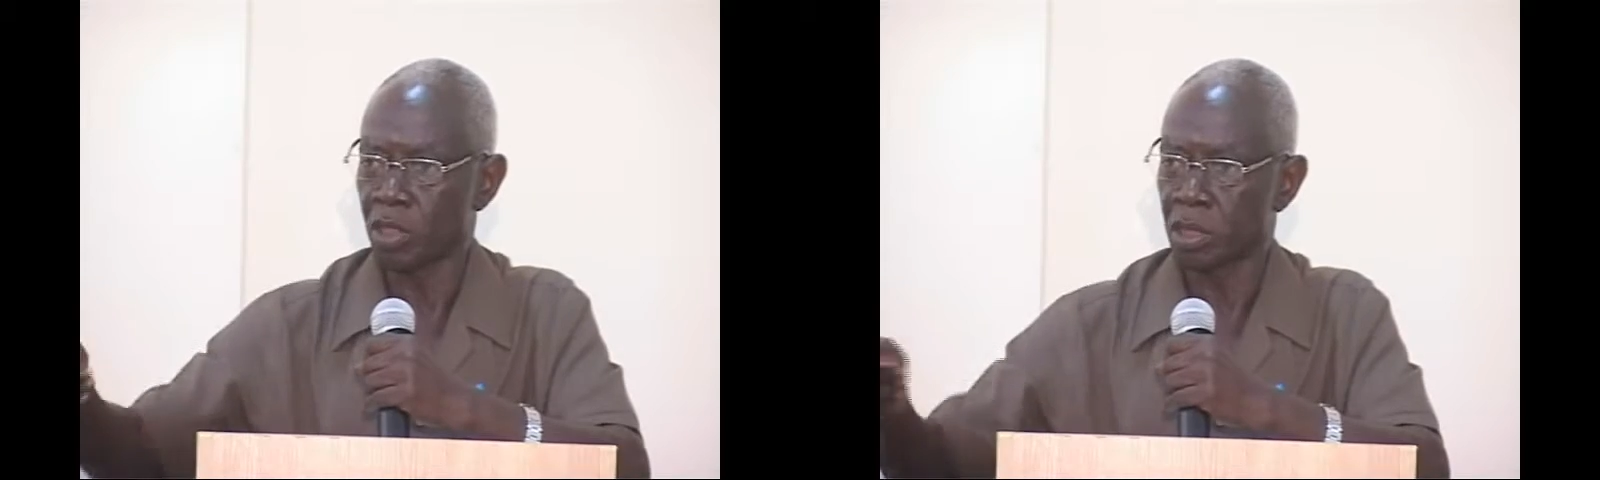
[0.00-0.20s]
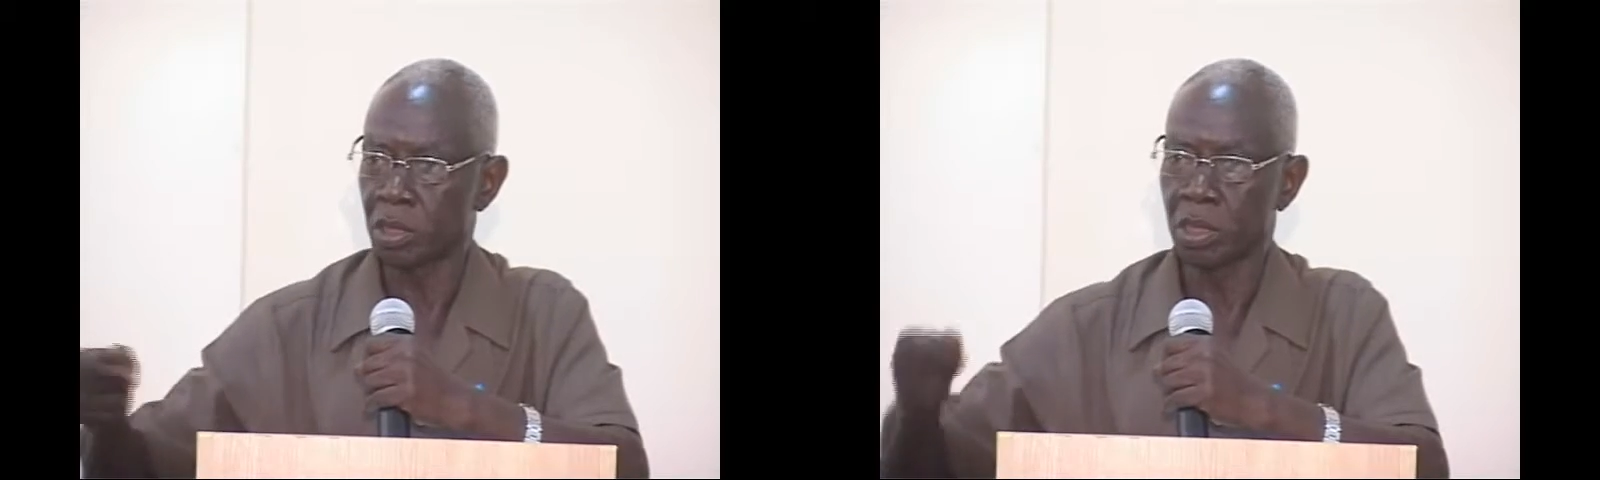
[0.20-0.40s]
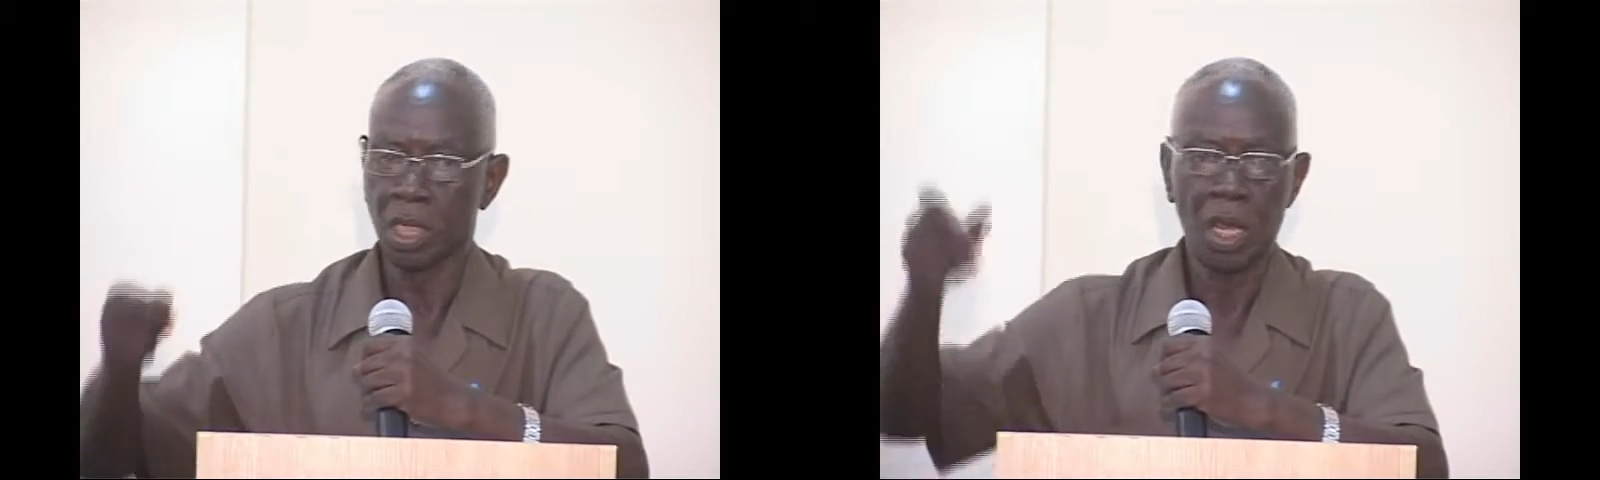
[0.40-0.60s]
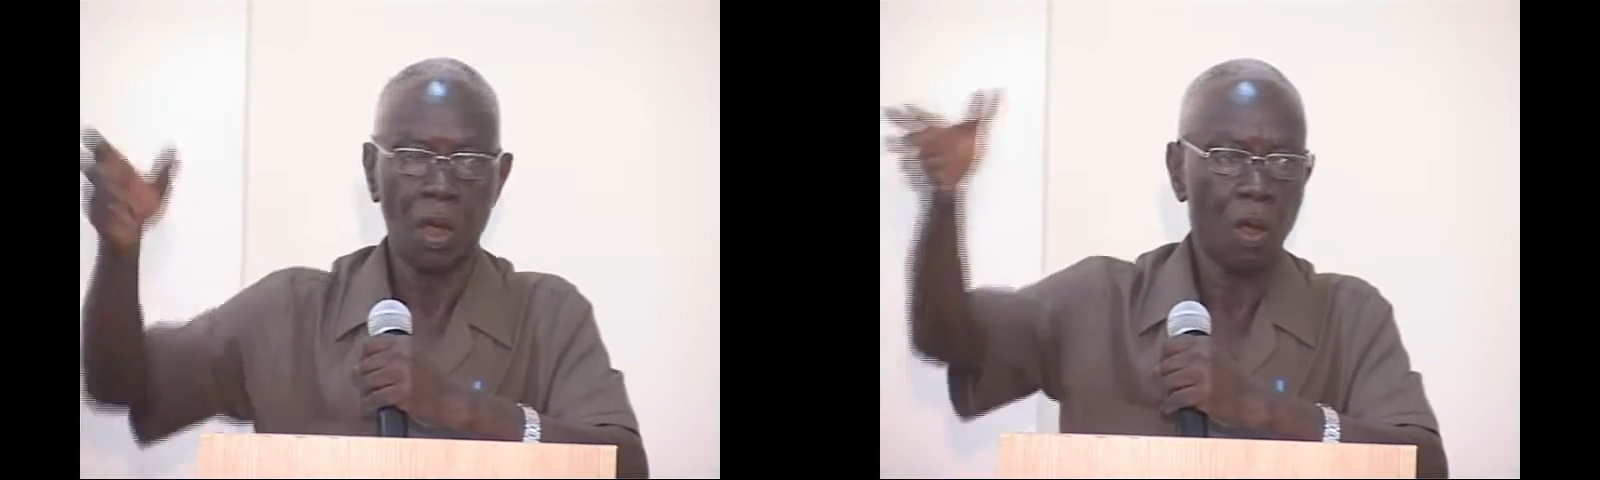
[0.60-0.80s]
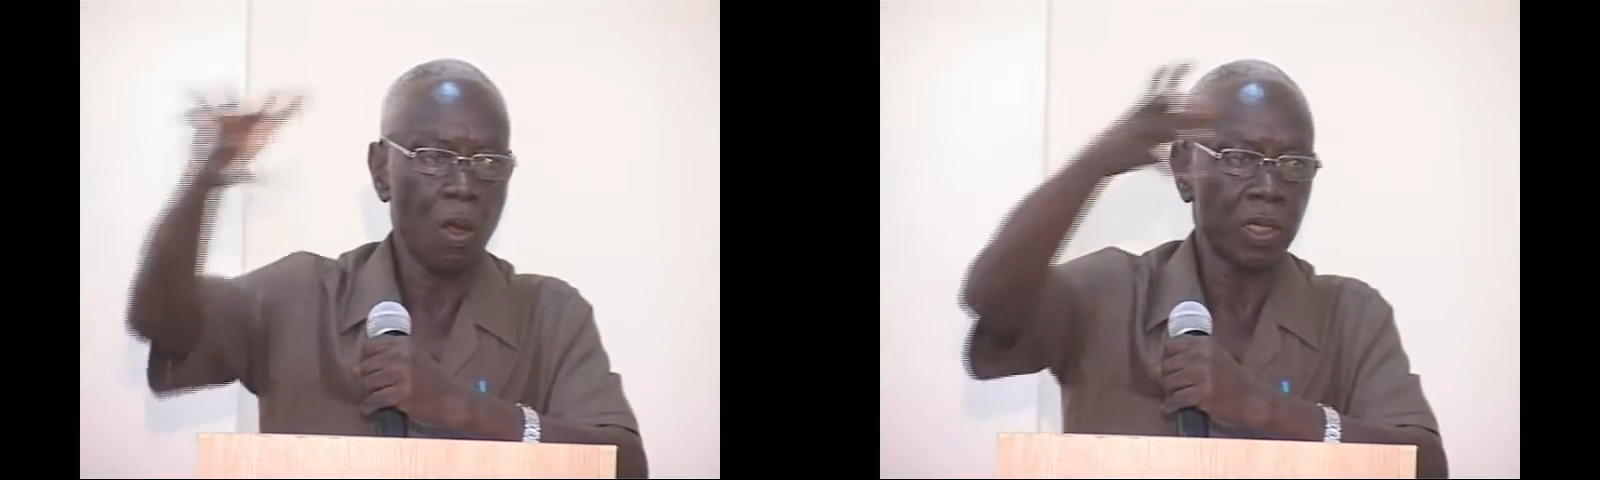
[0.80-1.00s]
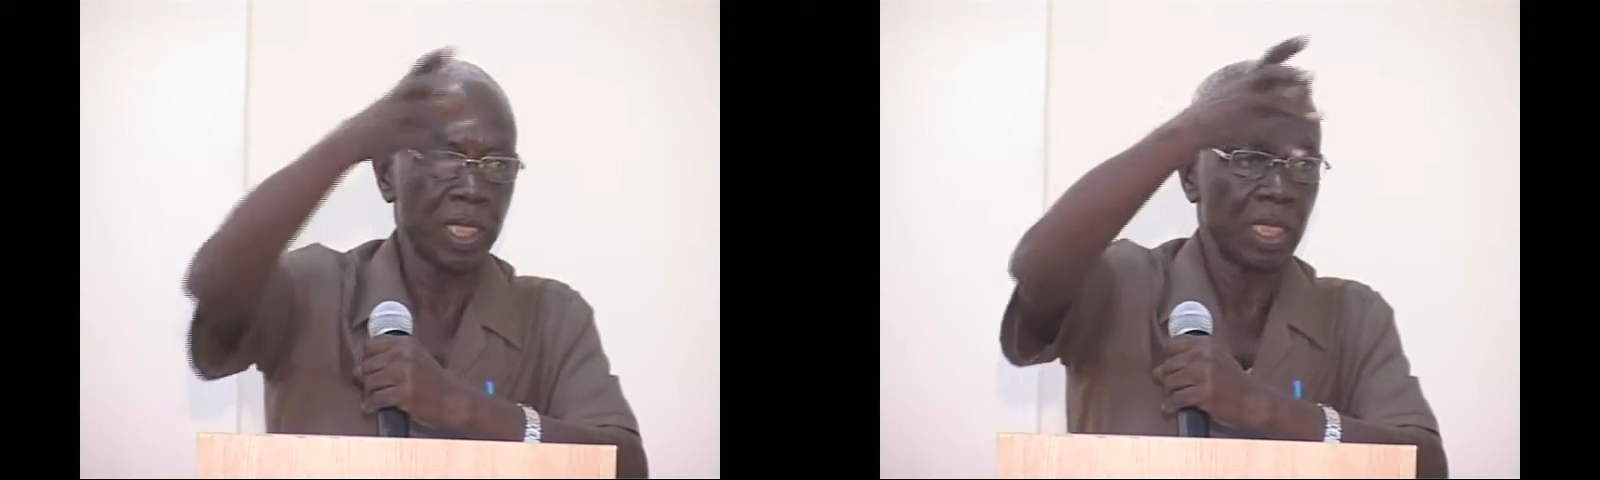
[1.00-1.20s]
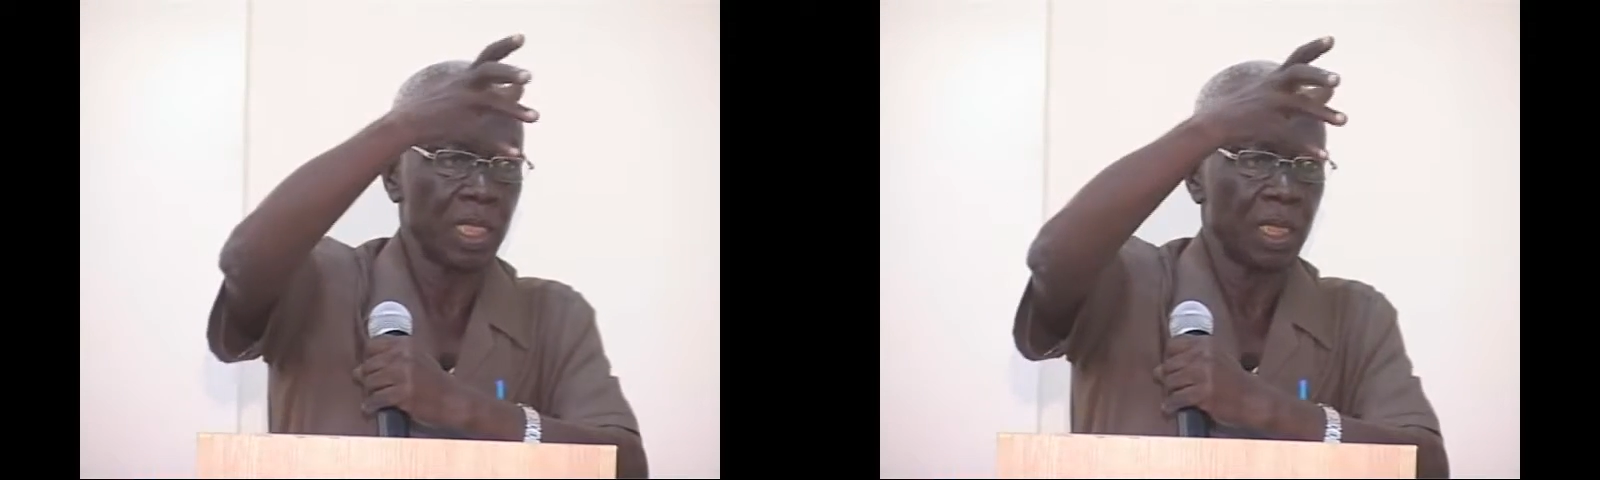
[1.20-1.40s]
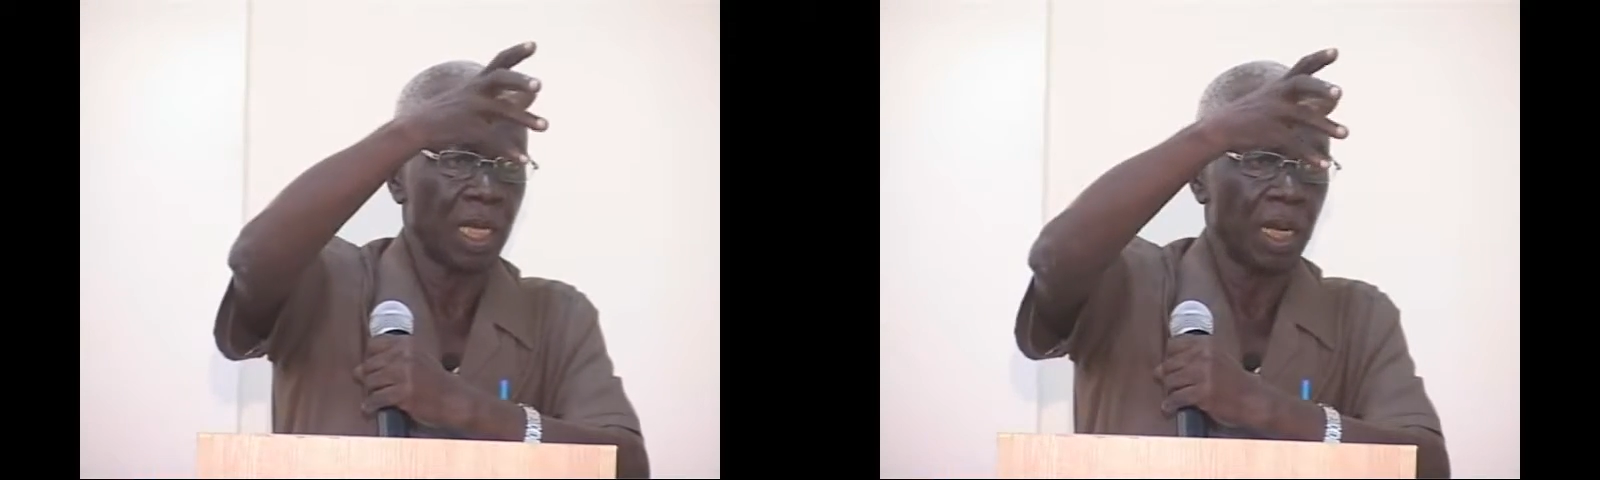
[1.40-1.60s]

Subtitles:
boxes or the